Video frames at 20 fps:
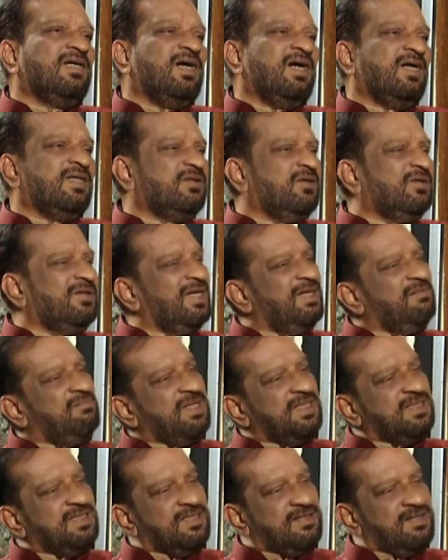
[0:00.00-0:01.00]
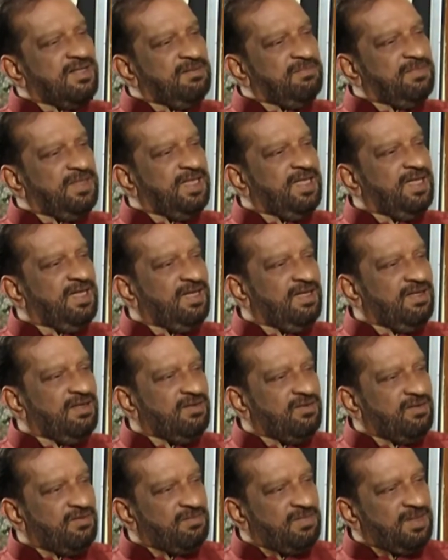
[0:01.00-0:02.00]
I thought I must try my
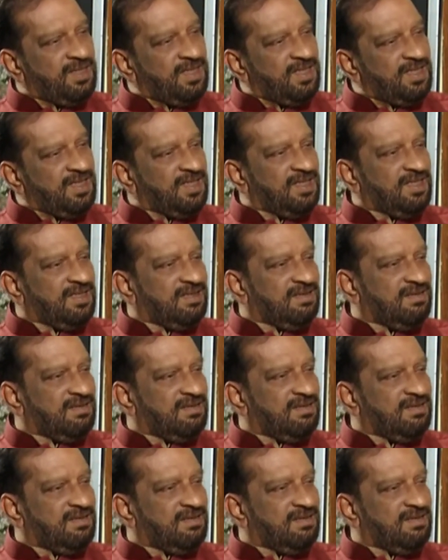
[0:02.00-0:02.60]
hand on my